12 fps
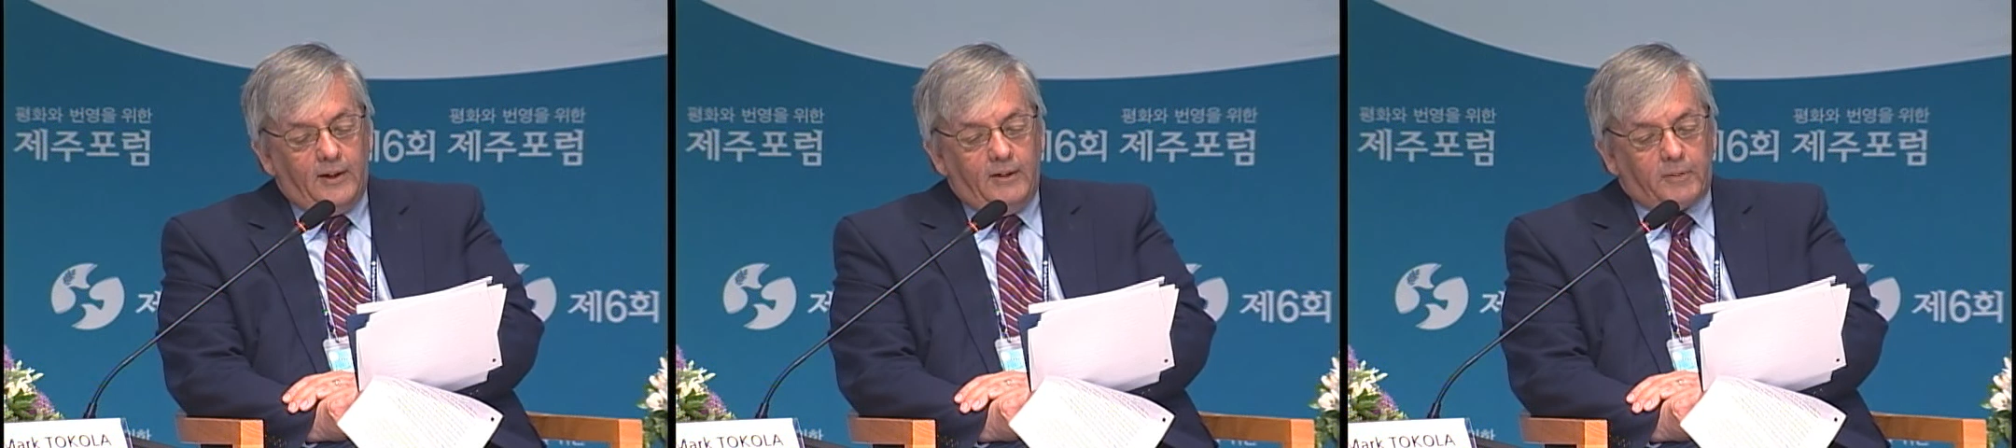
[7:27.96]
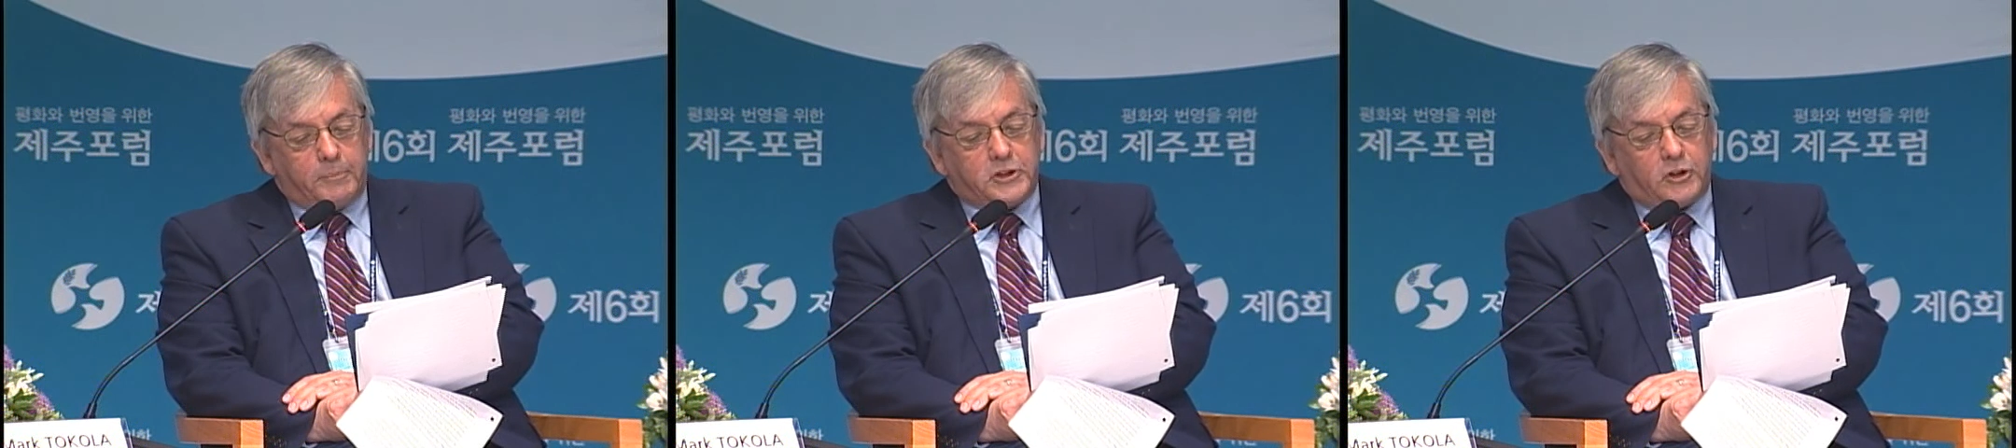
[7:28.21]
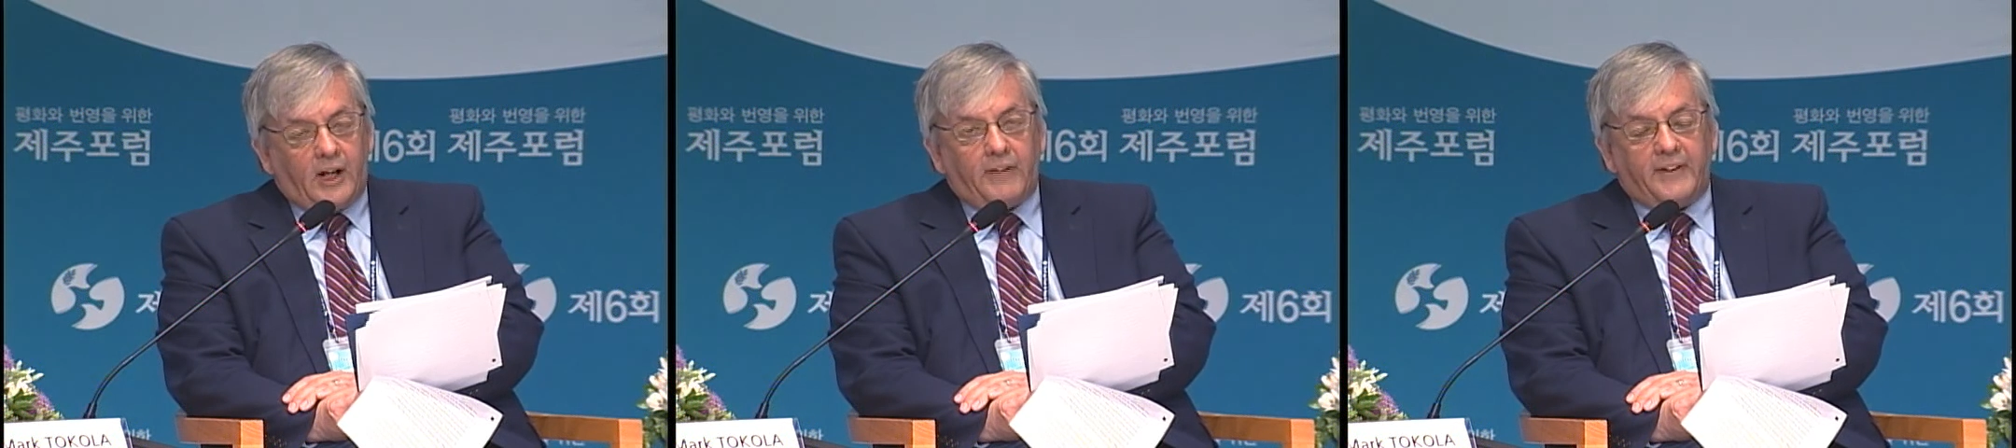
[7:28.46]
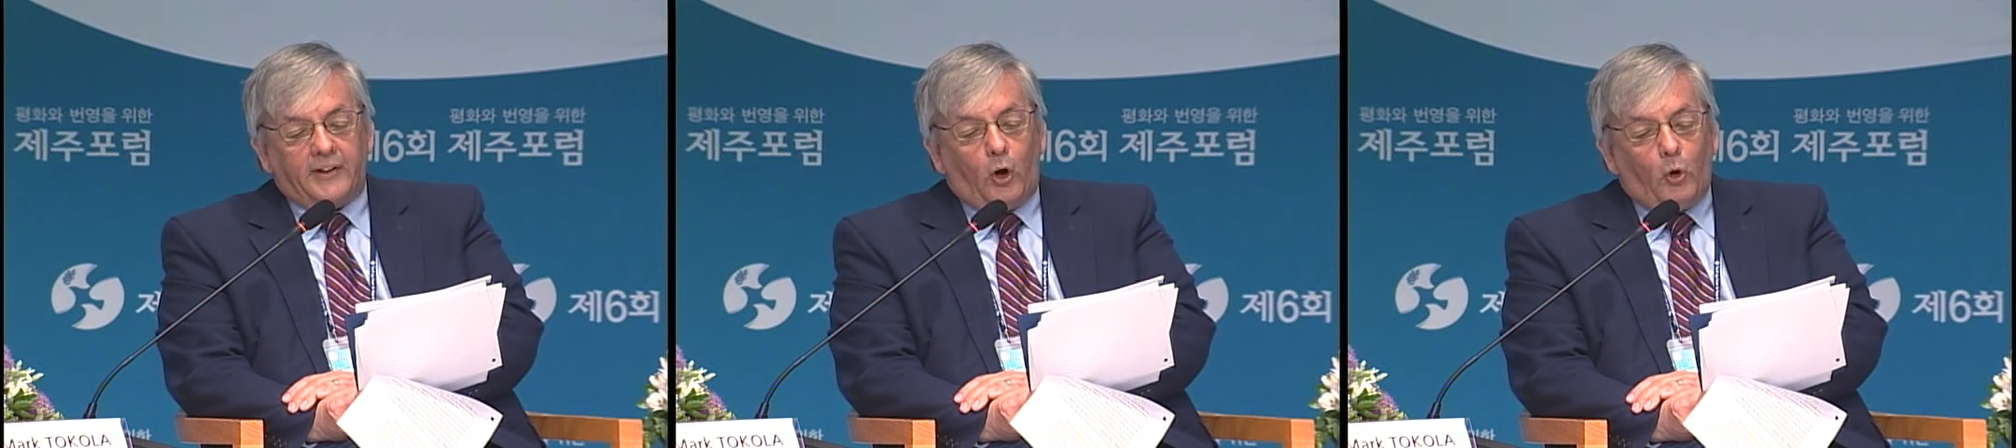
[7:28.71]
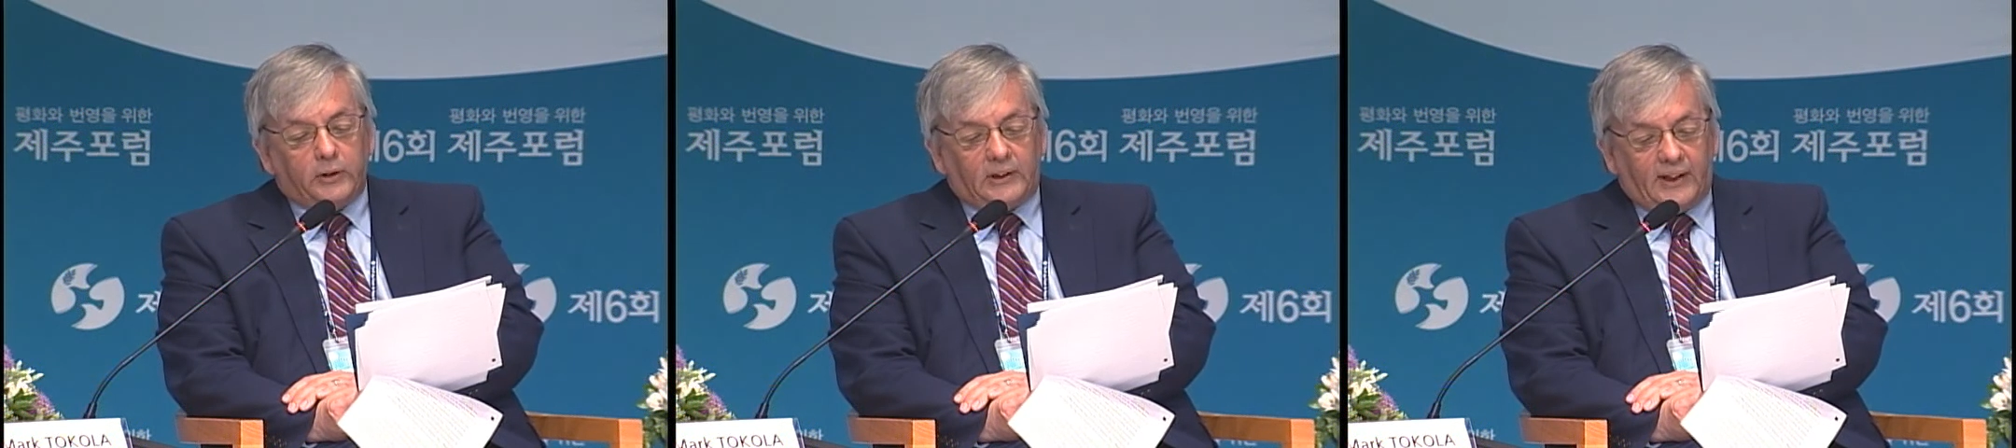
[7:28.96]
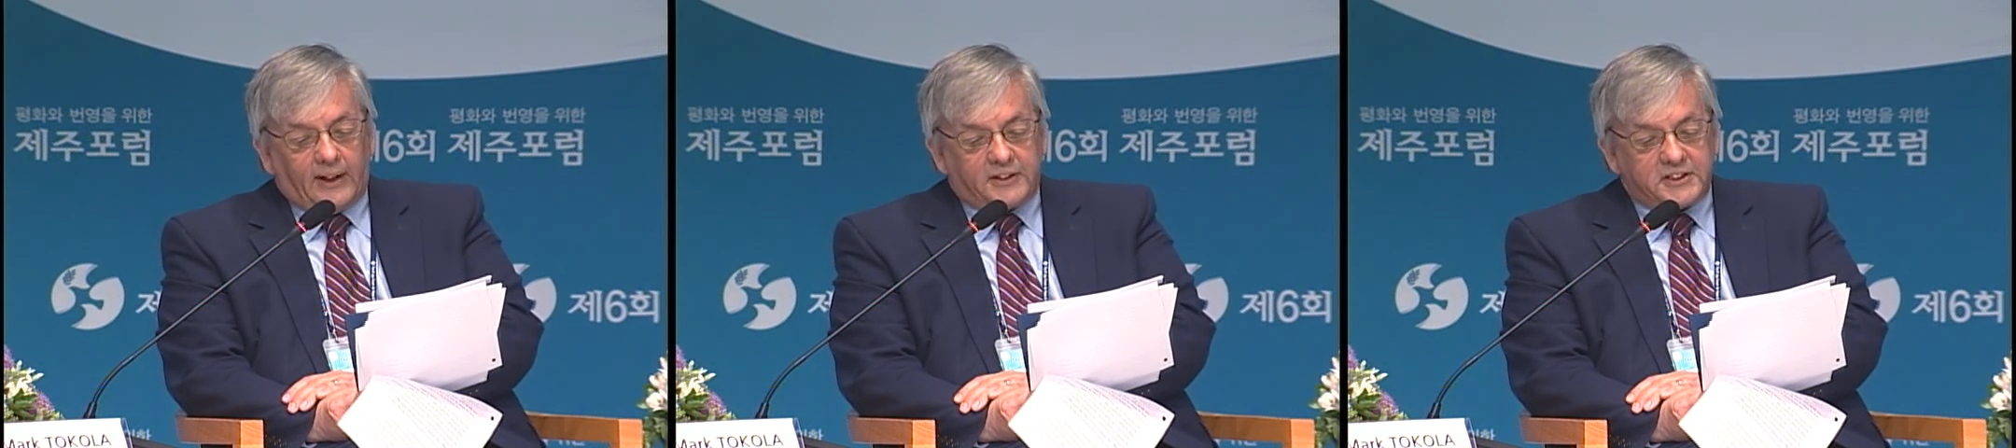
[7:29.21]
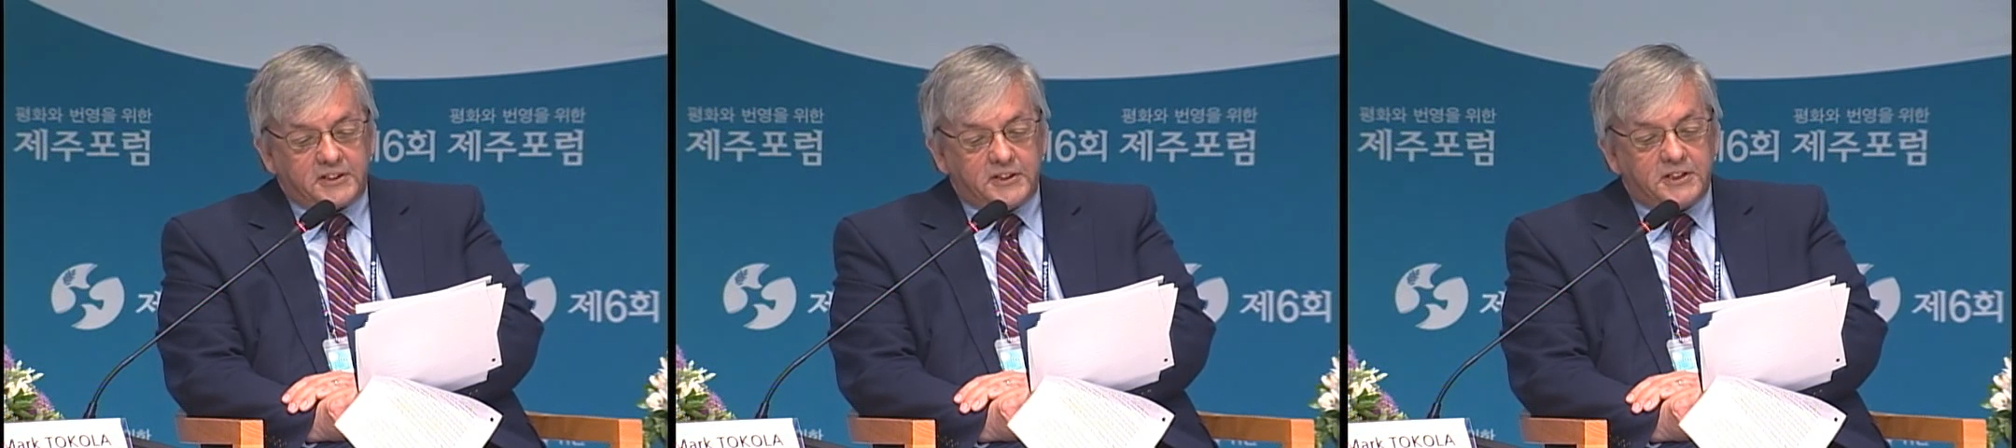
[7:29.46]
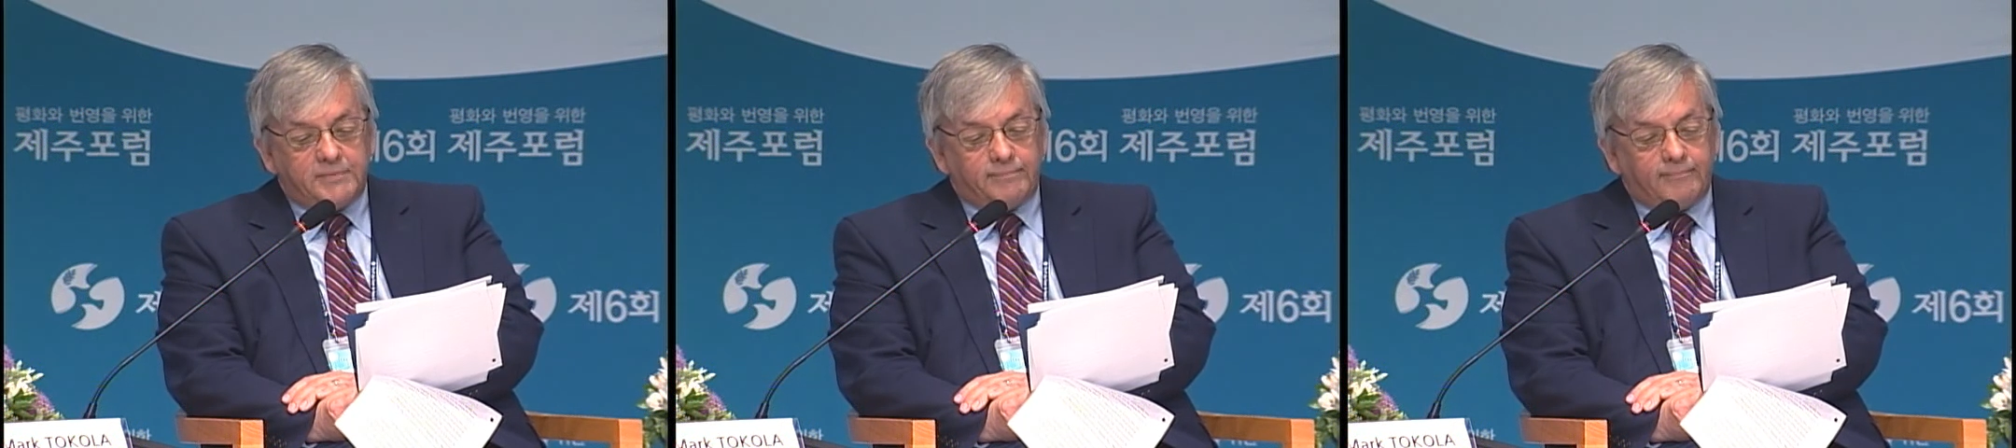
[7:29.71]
From strengthening old alliances,